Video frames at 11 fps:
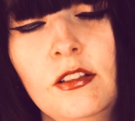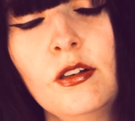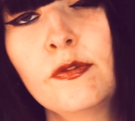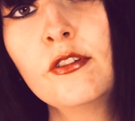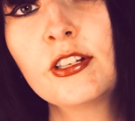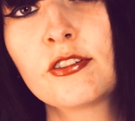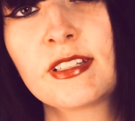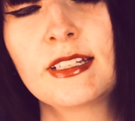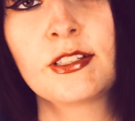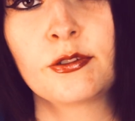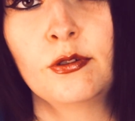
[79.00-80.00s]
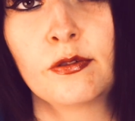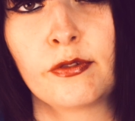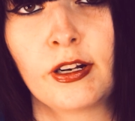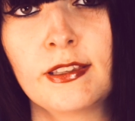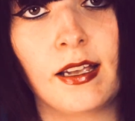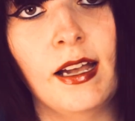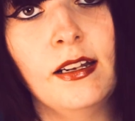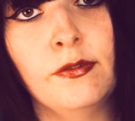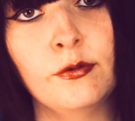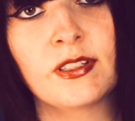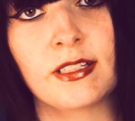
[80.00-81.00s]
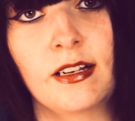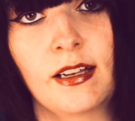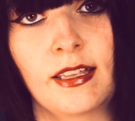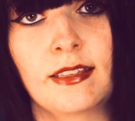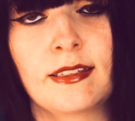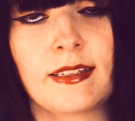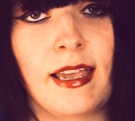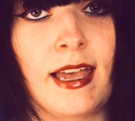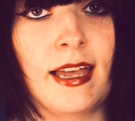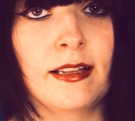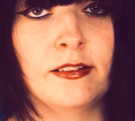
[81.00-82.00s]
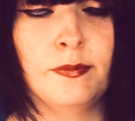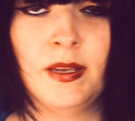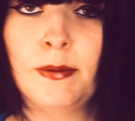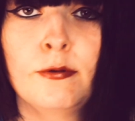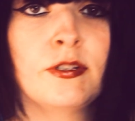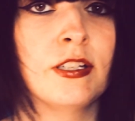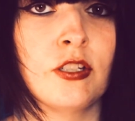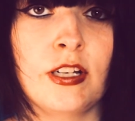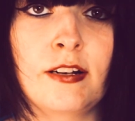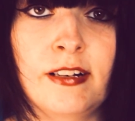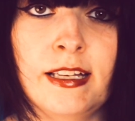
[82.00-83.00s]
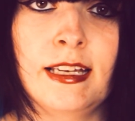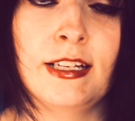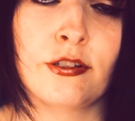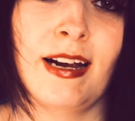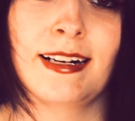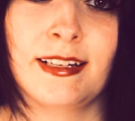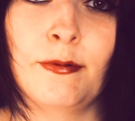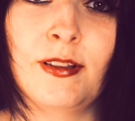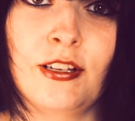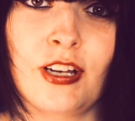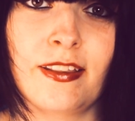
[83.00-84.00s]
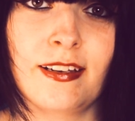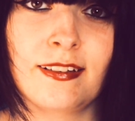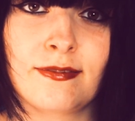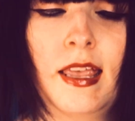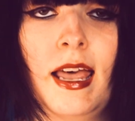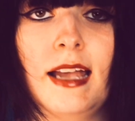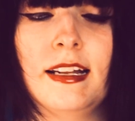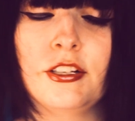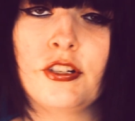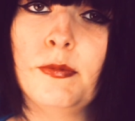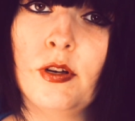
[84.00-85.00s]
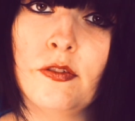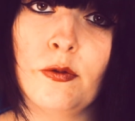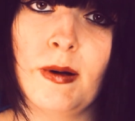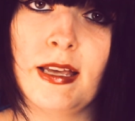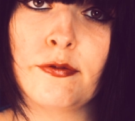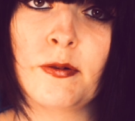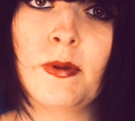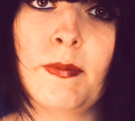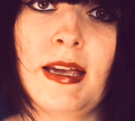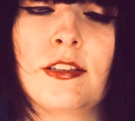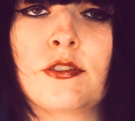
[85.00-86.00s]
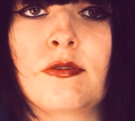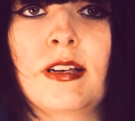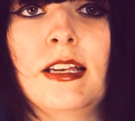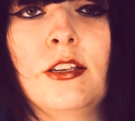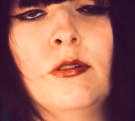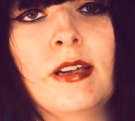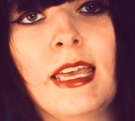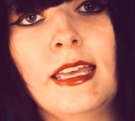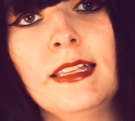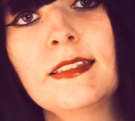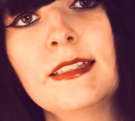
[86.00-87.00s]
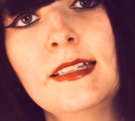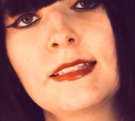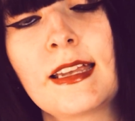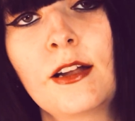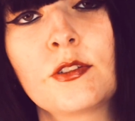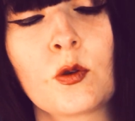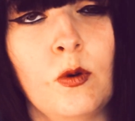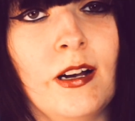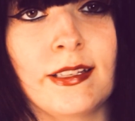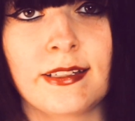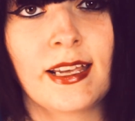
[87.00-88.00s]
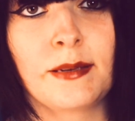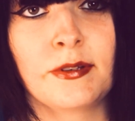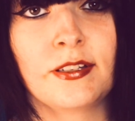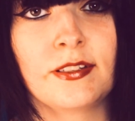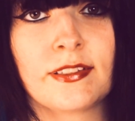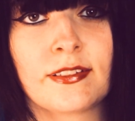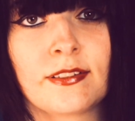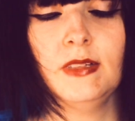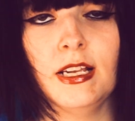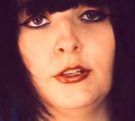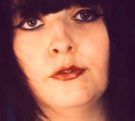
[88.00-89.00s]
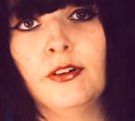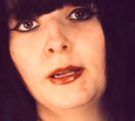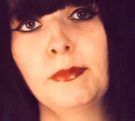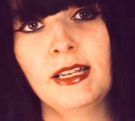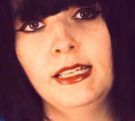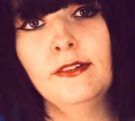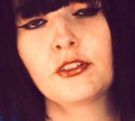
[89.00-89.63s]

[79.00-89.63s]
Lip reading: Look for interesting storefront, colourful signs and people just generally interacting with each other. And as you move away from the main street, you'll get into the town's quieter neighbourhoods. You'll find plenty